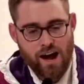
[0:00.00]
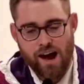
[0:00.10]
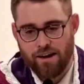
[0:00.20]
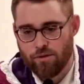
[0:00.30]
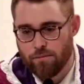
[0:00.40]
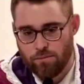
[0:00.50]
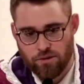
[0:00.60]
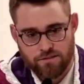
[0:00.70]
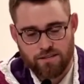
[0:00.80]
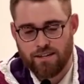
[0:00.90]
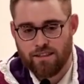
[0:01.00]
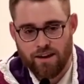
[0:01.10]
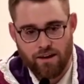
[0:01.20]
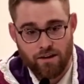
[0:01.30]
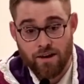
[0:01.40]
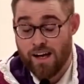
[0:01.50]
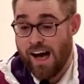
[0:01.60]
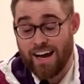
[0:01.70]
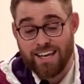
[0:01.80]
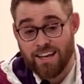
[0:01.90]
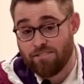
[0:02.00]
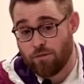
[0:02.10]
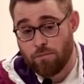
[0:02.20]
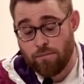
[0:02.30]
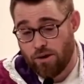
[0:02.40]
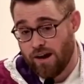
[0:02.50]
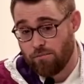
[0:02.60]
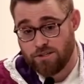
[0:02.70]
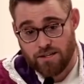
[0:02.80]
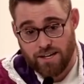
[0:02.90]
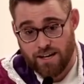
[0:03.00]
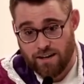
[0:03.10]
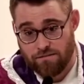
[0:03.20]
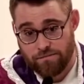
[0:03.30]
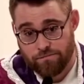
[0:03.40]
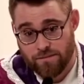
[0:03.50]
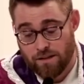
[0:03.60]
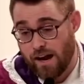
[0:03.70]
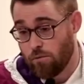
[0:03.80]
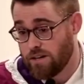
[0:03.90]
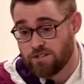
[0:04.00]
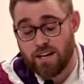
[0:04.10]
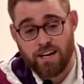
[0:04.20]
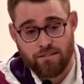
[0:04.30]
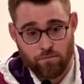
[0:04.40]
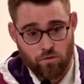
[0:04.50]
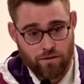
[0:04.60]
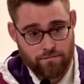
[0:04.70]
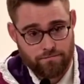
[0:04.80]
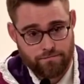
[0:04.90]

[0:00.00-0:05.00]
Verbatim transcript: I remember sitting there, I can't even remember how much I gave. I wish I gave more.